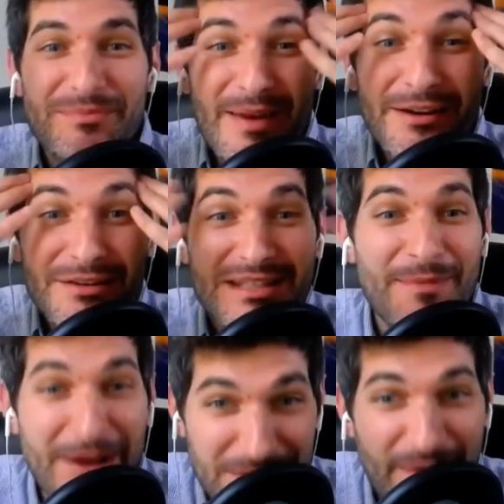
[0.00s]
better. It
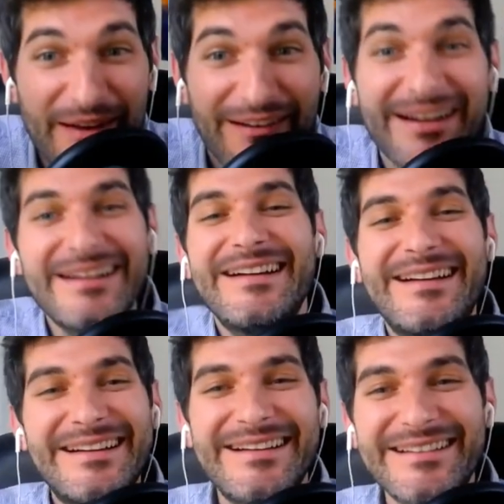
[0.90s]
smells better
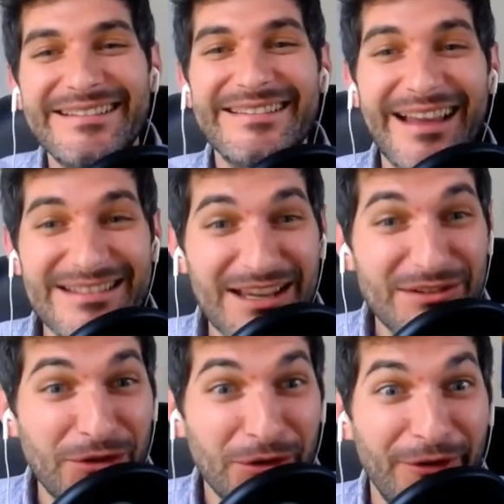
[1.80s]
that sounds
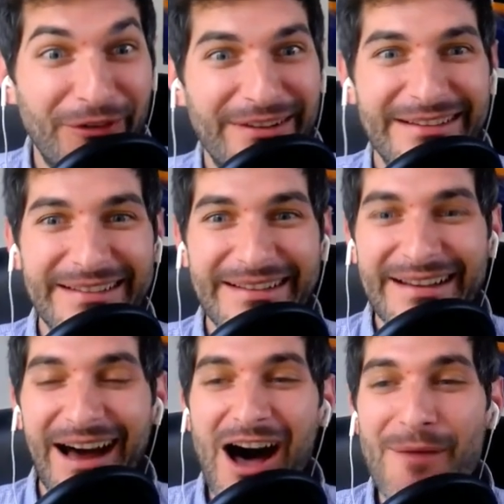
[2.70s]
cool.
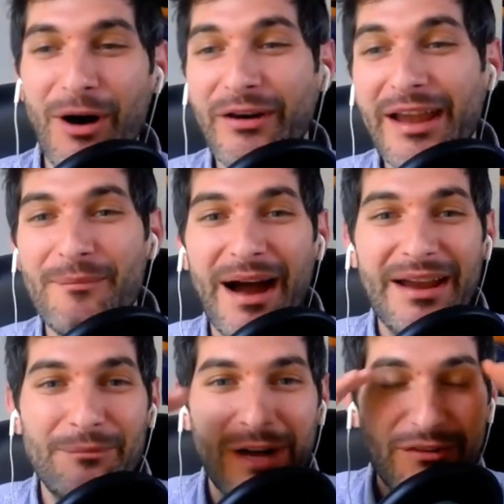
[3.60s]
Um, okay, my
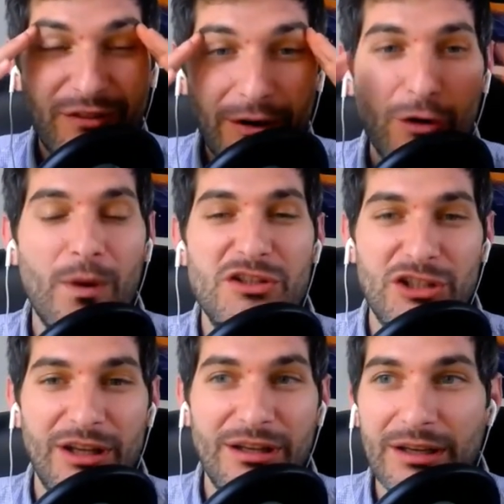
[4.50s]
my final
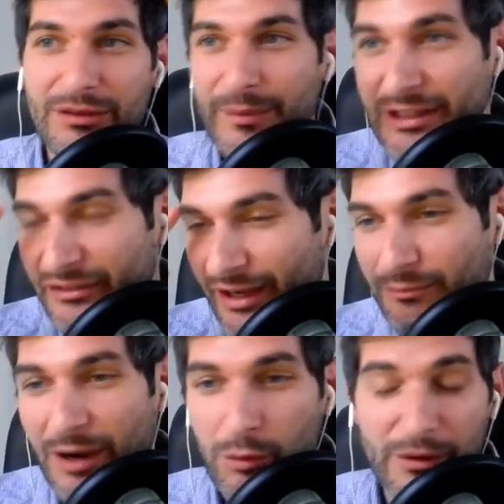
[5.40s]
question because I,
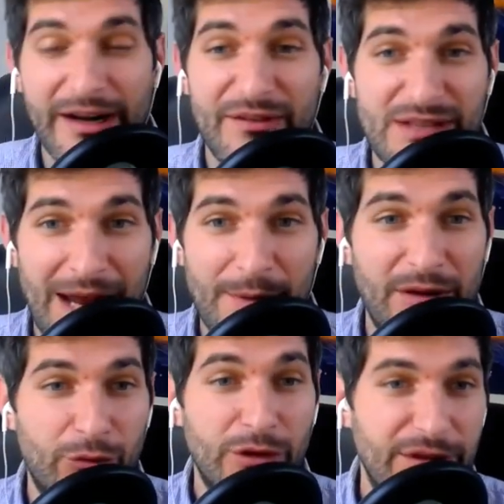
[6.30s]
I, we're running out of time and it
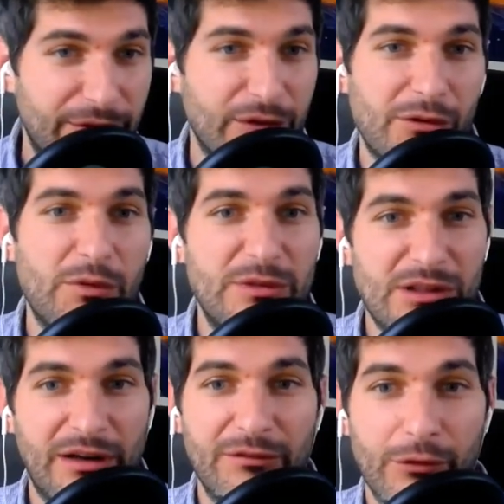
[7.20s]
really feels like we've been
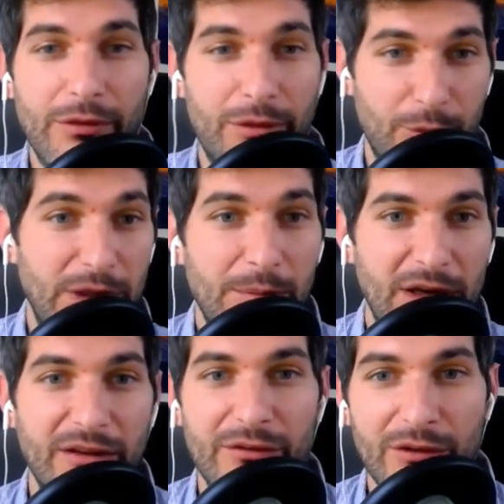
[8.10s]
talking for three
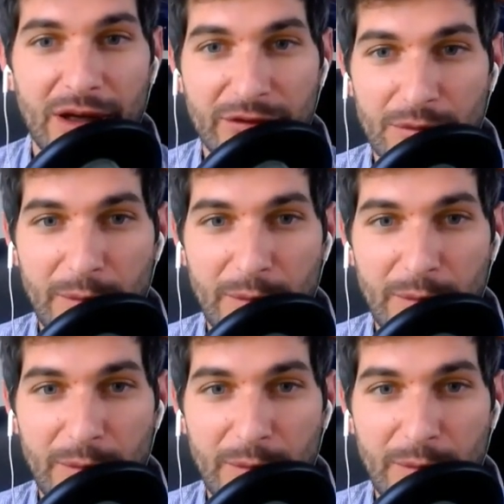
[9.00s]
minutes. You guys are